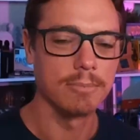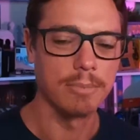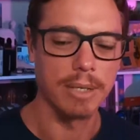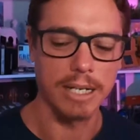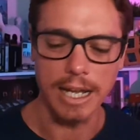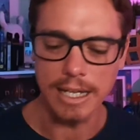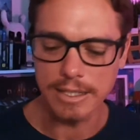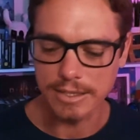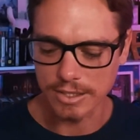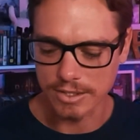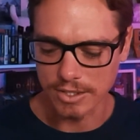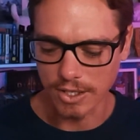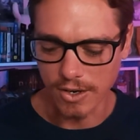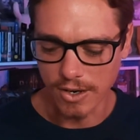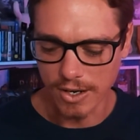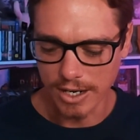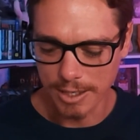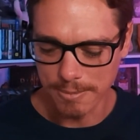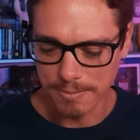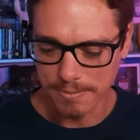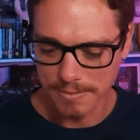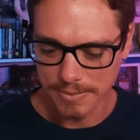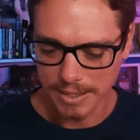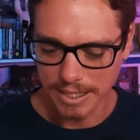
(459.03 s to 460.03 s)
But at the
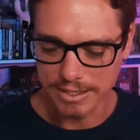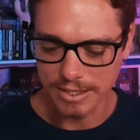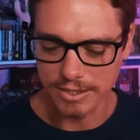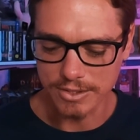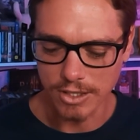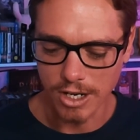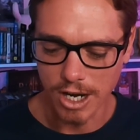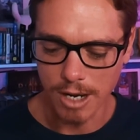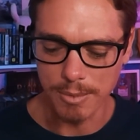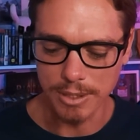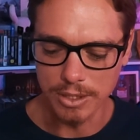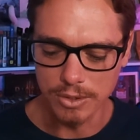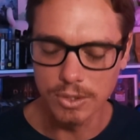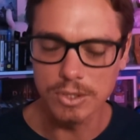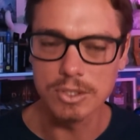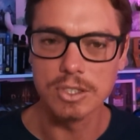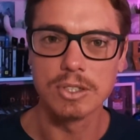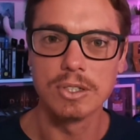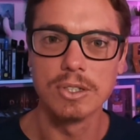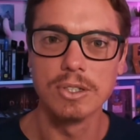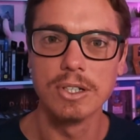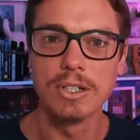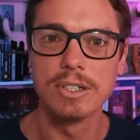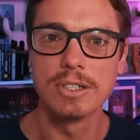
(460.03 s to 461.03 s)
time, it looked
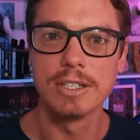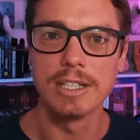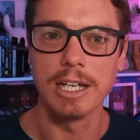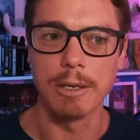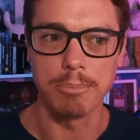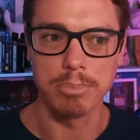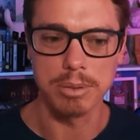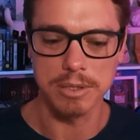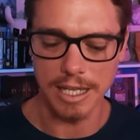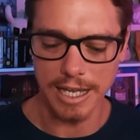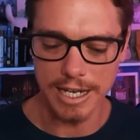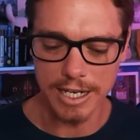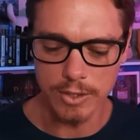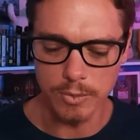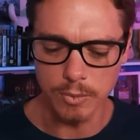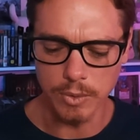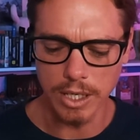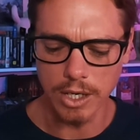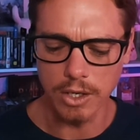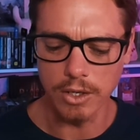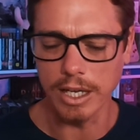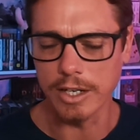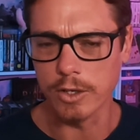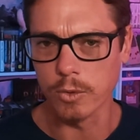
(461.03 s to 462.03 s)
good. It played
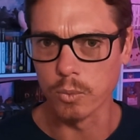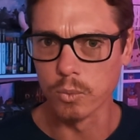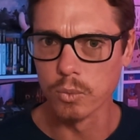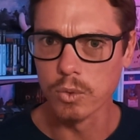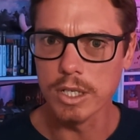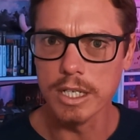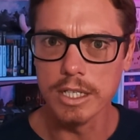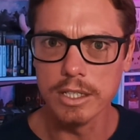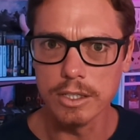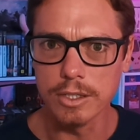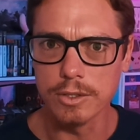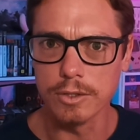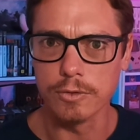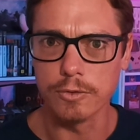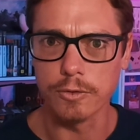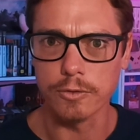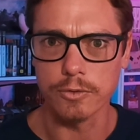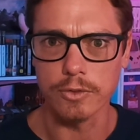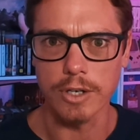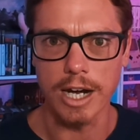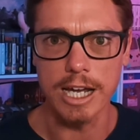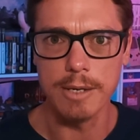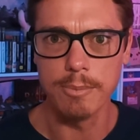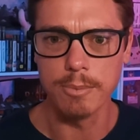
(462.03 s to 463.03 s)
well, had a really good
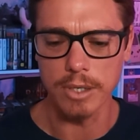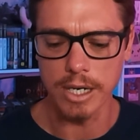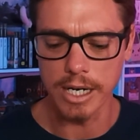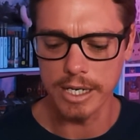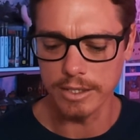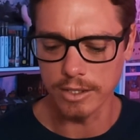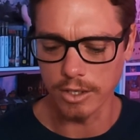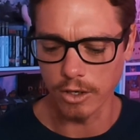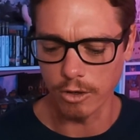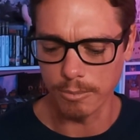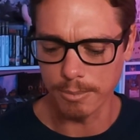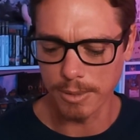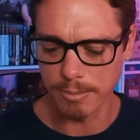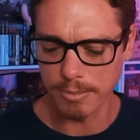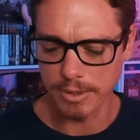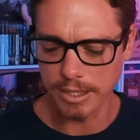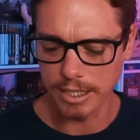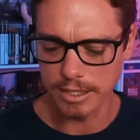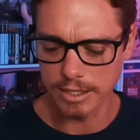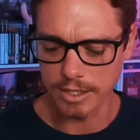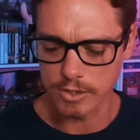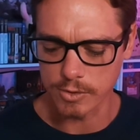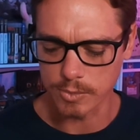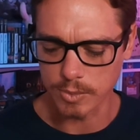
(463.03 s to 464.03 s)
frame rate. I remember
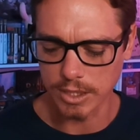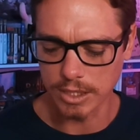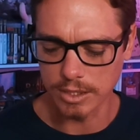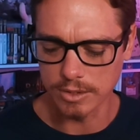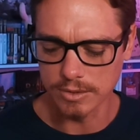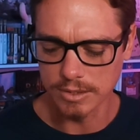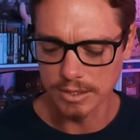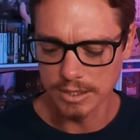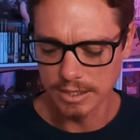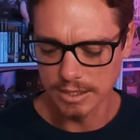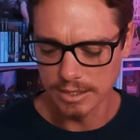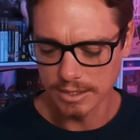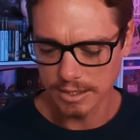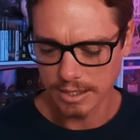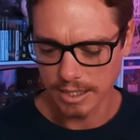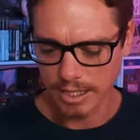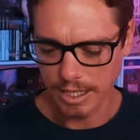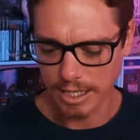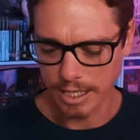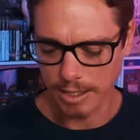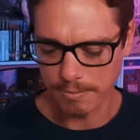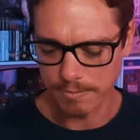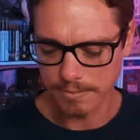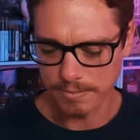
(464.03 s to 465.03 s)
that as well.
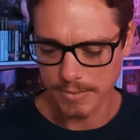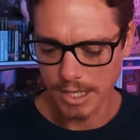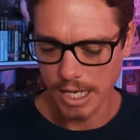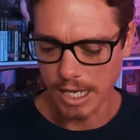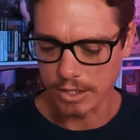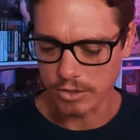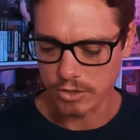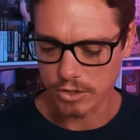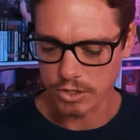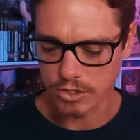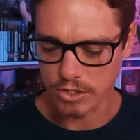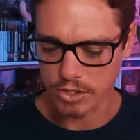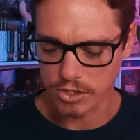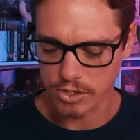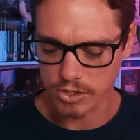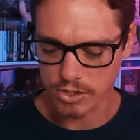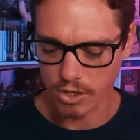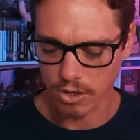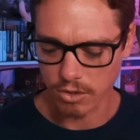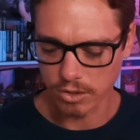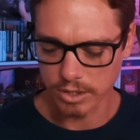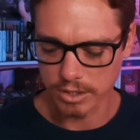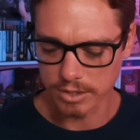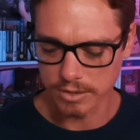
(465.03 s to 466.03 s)
Yeah, just a
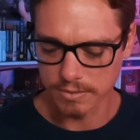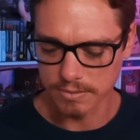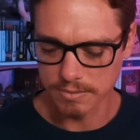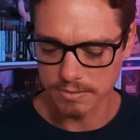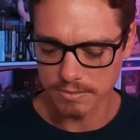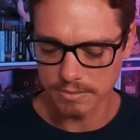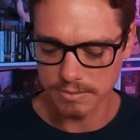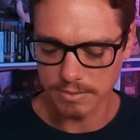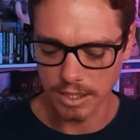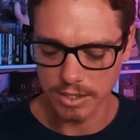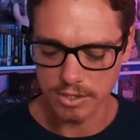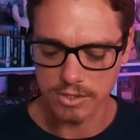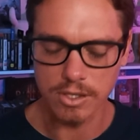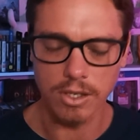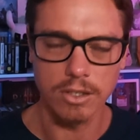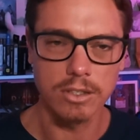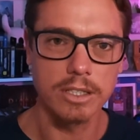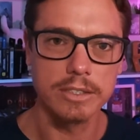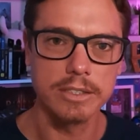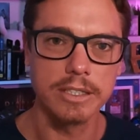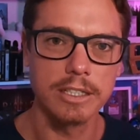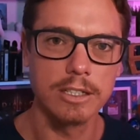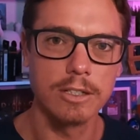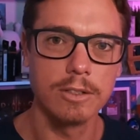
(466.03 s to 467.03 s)
solid
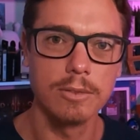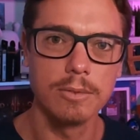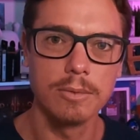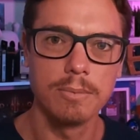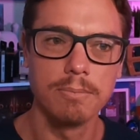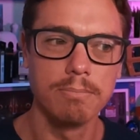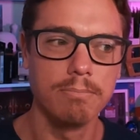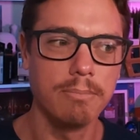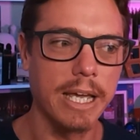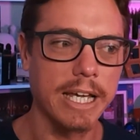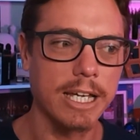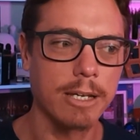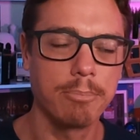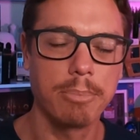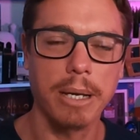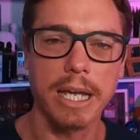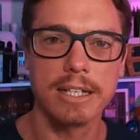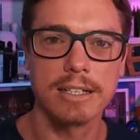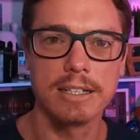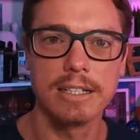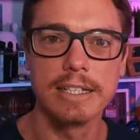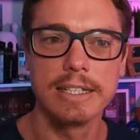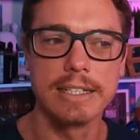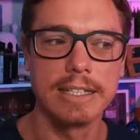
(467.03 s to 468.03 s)
little mech
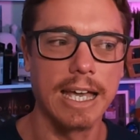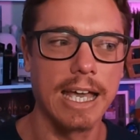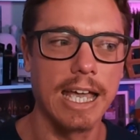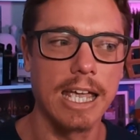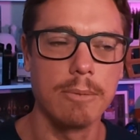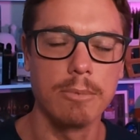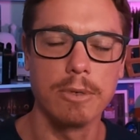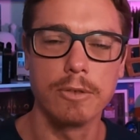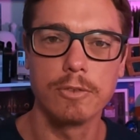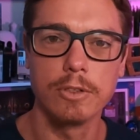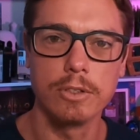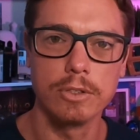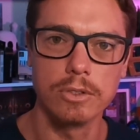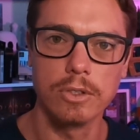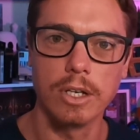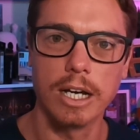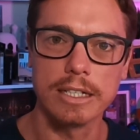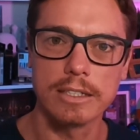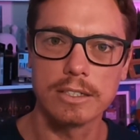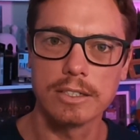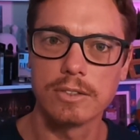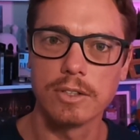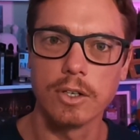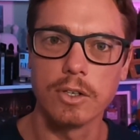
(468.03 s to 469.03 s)
battling game if you
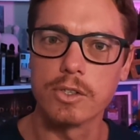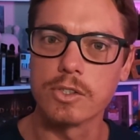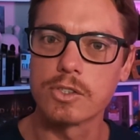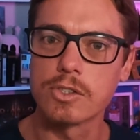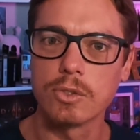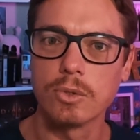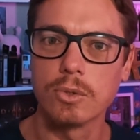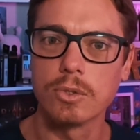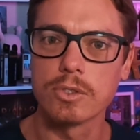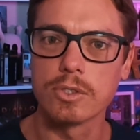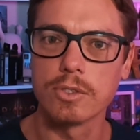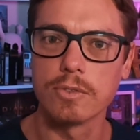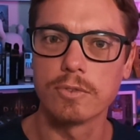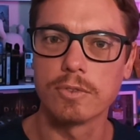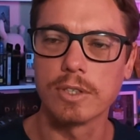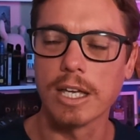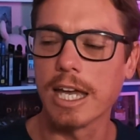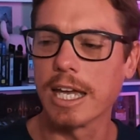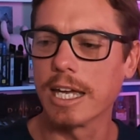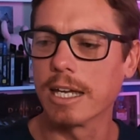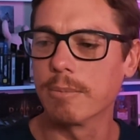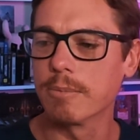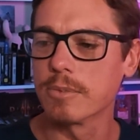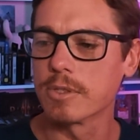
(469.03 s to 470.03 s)
liked those sorts of
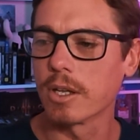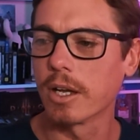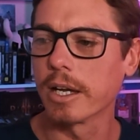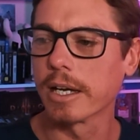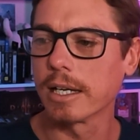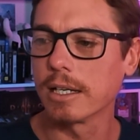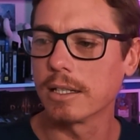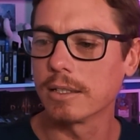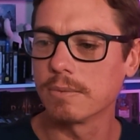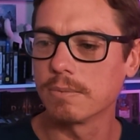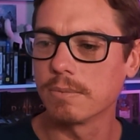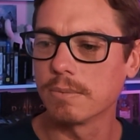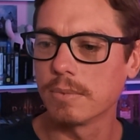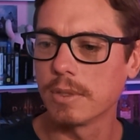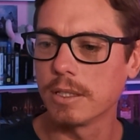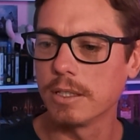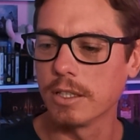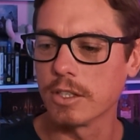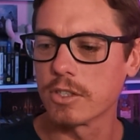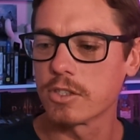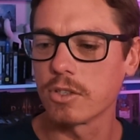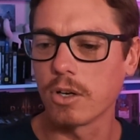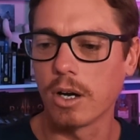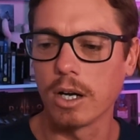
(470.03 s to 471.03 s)
games, like in
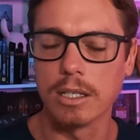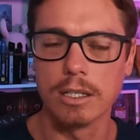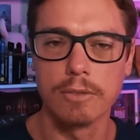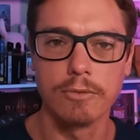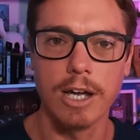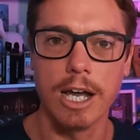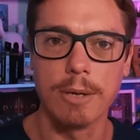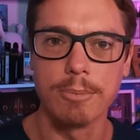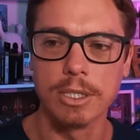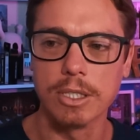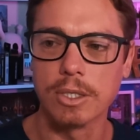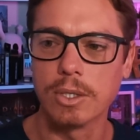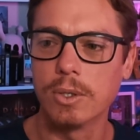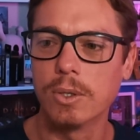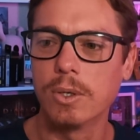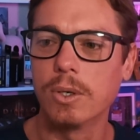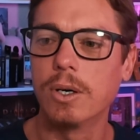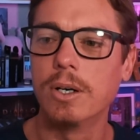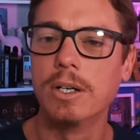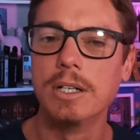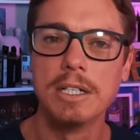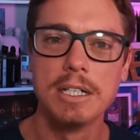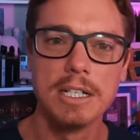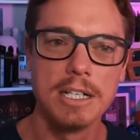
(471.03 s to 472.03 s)
the style of Armored
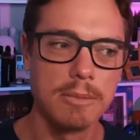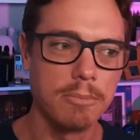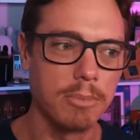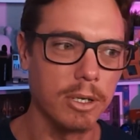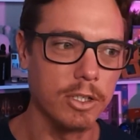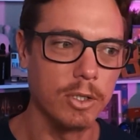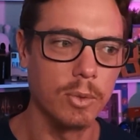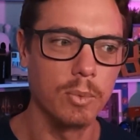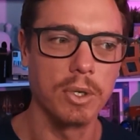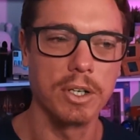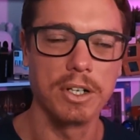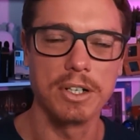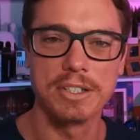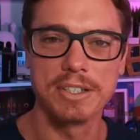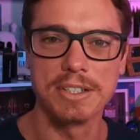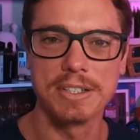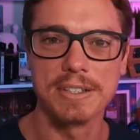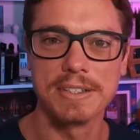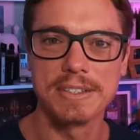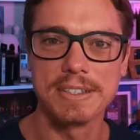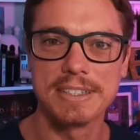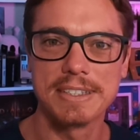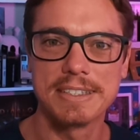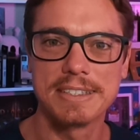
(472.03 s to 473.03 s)
Core, but you
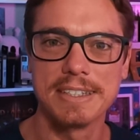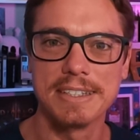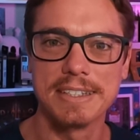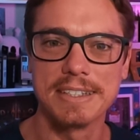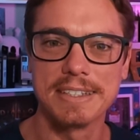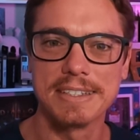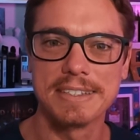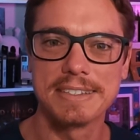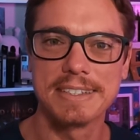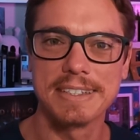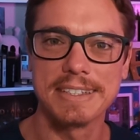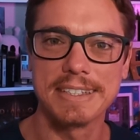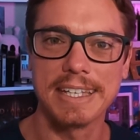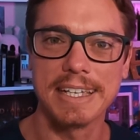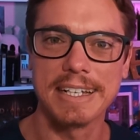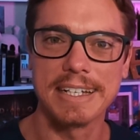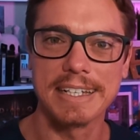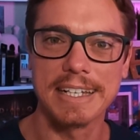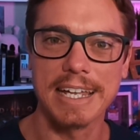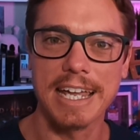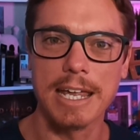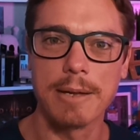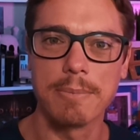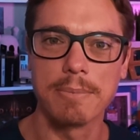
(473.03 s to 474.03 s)
wanted to get a
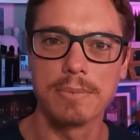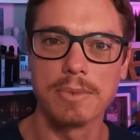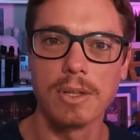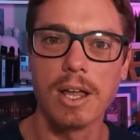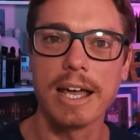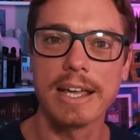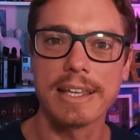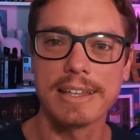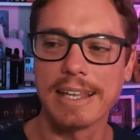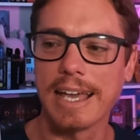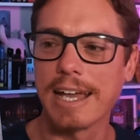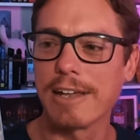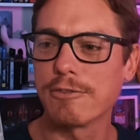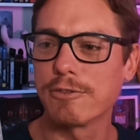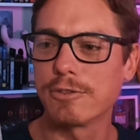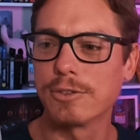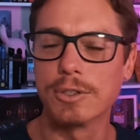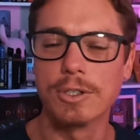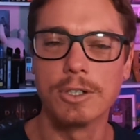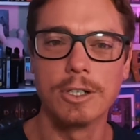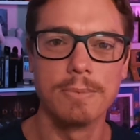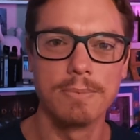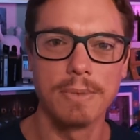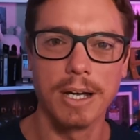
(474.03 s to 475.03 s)
game like that
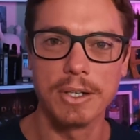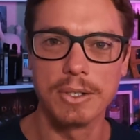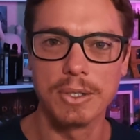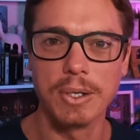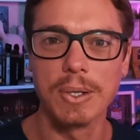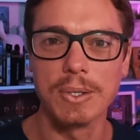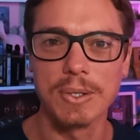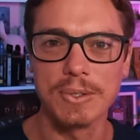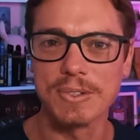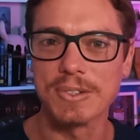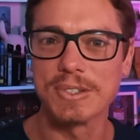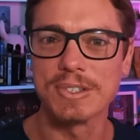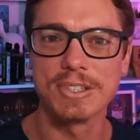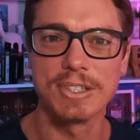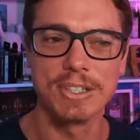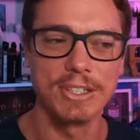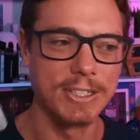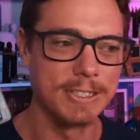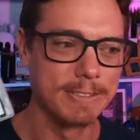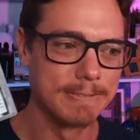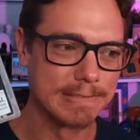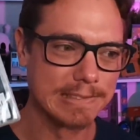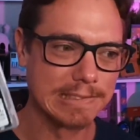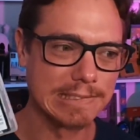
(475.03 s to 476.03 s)
for $1 or
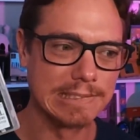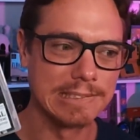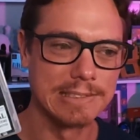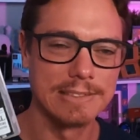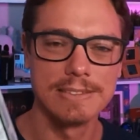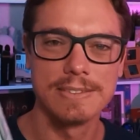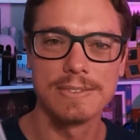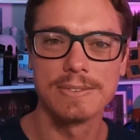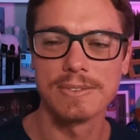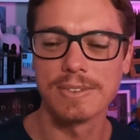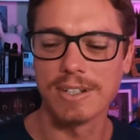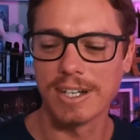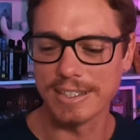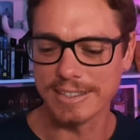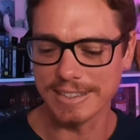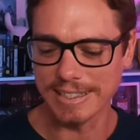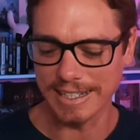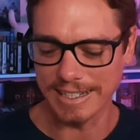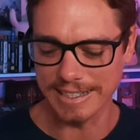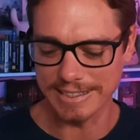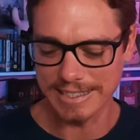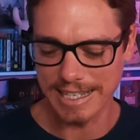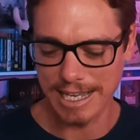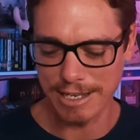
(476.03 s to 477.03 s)
$2. Right
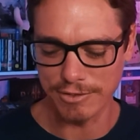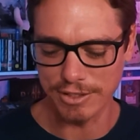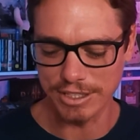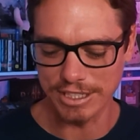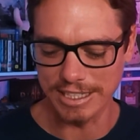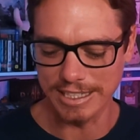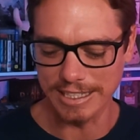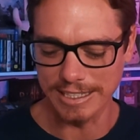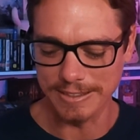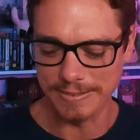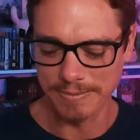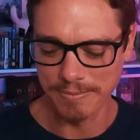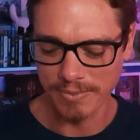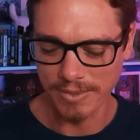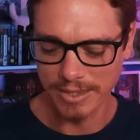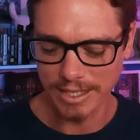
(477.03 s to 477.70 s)
there, Heavy Gear.